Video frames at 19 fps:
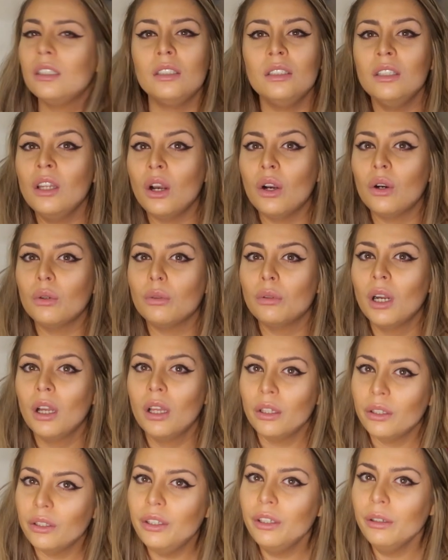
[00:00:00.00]
No,
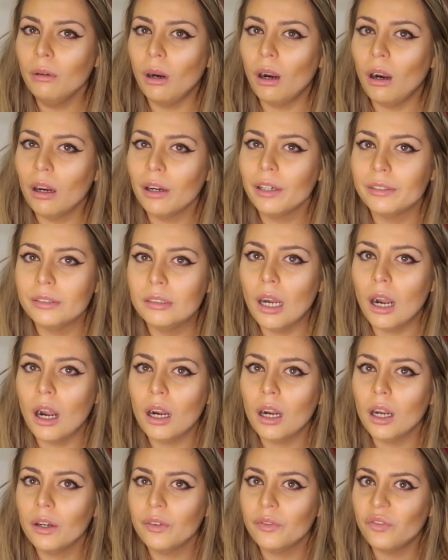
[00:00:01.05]
you are
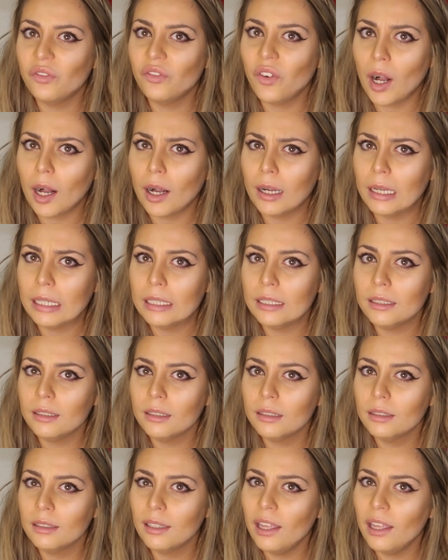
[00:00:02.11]
not fine.